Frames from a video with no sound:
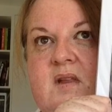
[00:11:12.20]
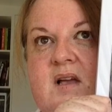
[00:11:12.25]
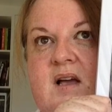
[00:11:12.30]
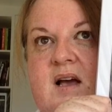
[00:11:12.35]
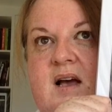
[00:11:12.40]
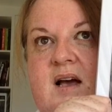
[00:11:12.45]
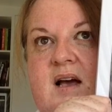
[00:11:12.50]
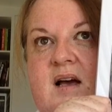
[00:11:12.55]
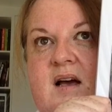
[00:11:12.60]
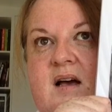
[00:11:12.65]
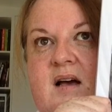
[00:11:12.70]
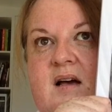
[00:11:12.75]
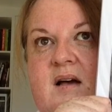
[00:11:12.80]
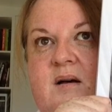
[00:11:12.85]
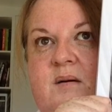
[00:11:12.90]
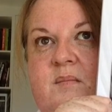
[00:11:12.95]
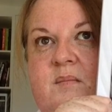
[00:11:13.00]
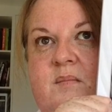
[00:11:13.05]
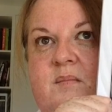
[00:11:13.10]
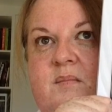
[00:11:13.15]

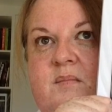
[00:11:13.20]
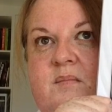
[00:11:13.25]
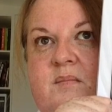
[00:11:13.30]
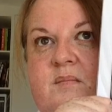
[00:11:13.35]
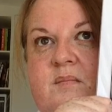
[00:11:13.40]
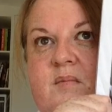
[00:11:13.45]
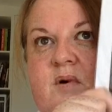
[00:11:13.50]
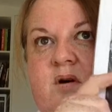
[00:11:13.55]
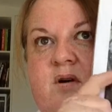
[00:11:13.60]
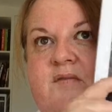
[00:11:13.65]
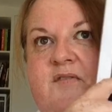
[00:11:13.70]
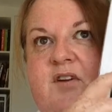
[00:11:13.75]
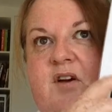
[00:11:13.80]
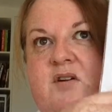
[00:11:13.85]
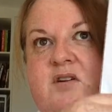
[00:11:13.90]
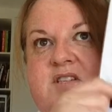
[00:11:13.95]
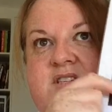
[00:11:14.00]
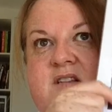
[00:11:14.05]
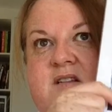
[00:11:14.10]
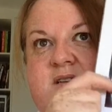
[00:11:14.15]
if
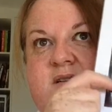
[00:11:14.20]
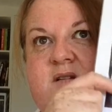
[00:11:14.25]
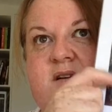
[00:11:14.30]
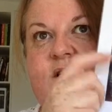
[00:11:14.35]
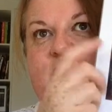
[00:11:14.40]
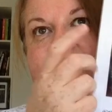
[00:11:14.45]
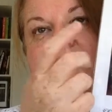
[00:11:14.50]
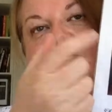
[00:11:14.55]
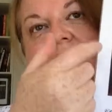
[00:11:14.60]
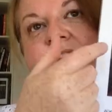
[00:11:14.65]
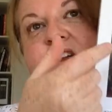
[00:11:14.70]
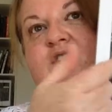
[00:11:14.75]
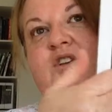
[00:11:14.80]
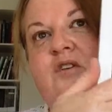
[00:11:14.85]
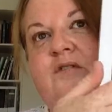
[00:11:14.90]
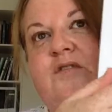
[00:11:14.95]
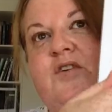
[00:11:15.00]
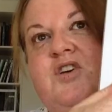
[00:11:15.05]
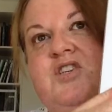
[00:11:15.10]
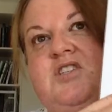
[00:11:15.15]
you get a new
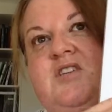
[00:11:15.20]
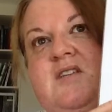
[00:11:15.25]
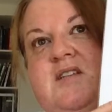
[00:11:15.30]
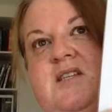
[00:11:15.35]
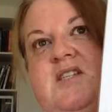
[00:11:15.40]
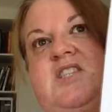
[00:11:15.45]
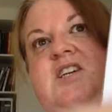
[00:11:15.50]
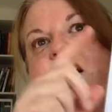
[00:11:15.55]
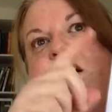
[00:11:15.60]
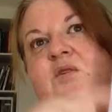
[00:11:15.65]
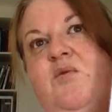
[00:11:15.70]
version of this chart,